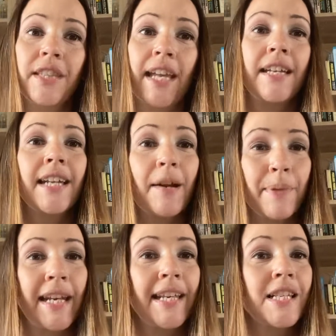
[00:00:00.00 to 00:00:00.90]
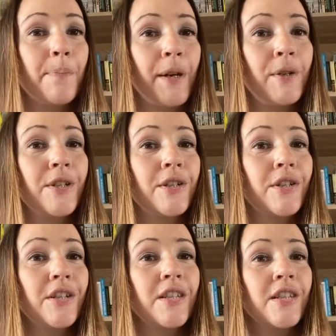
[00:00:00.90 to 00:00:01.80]
they had been exposed
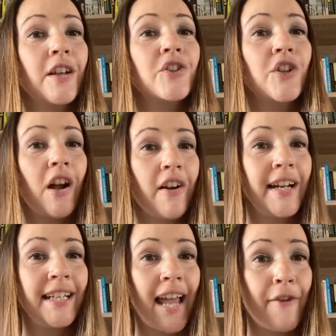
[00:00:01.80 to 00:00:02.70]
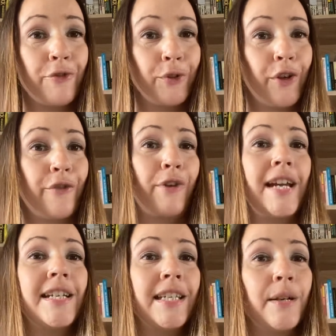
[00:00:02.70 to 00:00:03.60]
to such a high level of
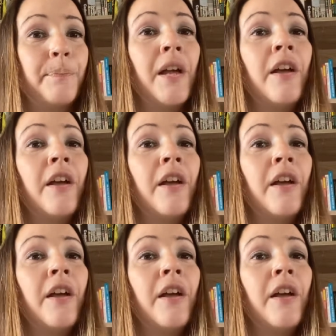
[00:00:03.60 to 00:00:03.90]
radium